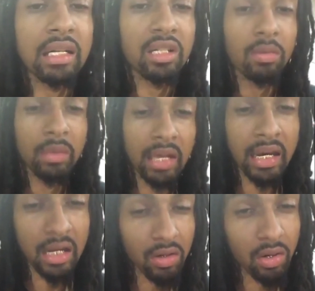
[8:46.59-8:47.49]
should be
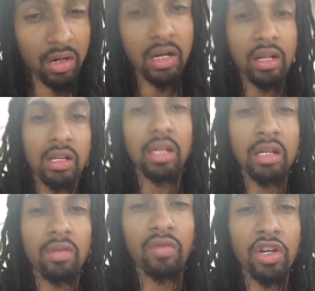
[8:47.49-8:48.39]
hating on another
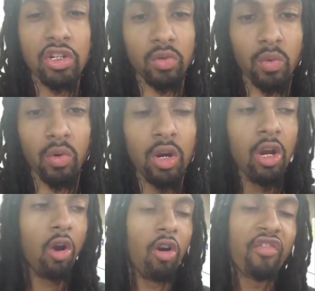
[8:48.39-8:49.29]
individual
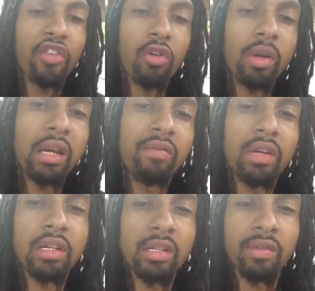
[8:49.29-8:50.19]
or feel
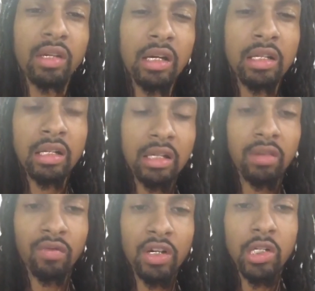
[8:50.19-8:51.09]
envious of another
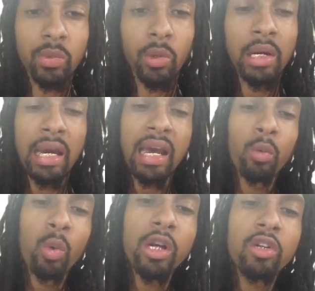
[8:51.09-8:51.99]
individual.
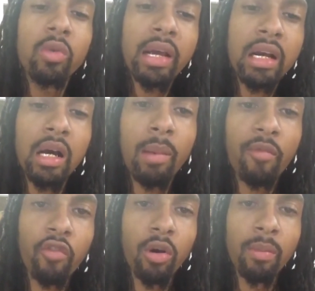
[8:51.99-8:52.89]
And where do that come
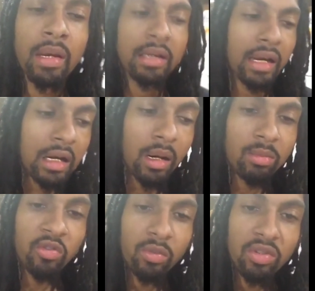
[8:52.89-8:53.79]
from? That
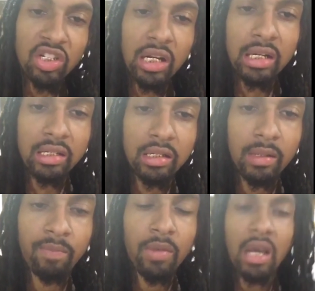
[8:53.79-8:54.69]
comes from jealousy.
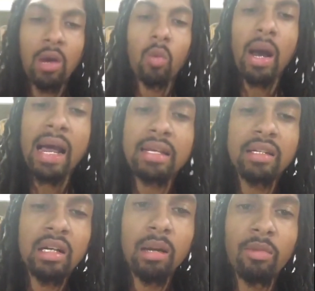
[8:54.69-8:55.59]
And why is
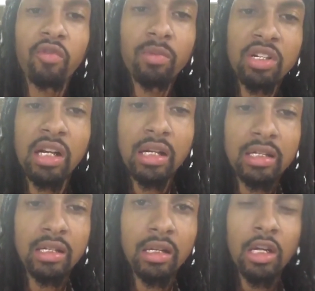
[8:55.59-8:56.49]
it coming from
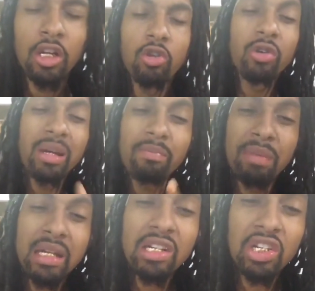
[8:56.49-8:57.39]
jealousy? You can
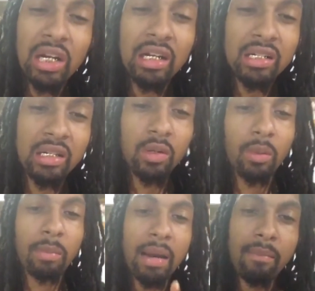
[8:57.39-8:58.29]
beat jealousy
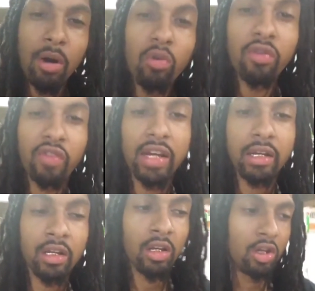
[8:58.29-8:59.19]
by
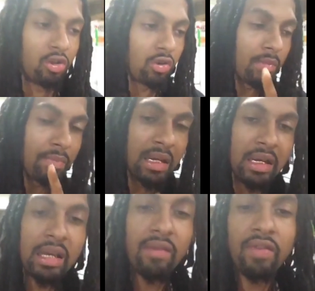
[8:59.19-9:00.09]
motivating. You can beat
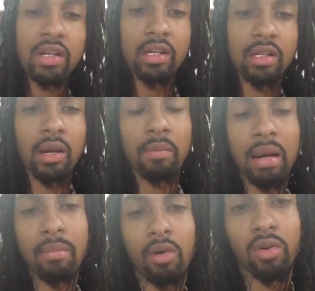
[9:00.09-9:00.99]
envious by
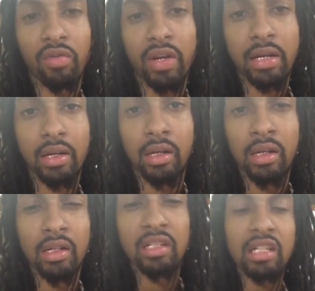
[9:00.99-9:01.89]
motivating.
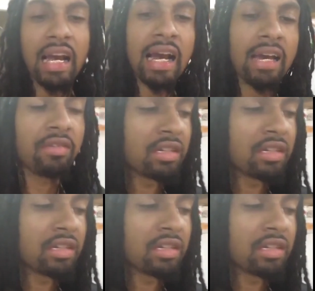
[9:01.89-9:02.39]
See, I have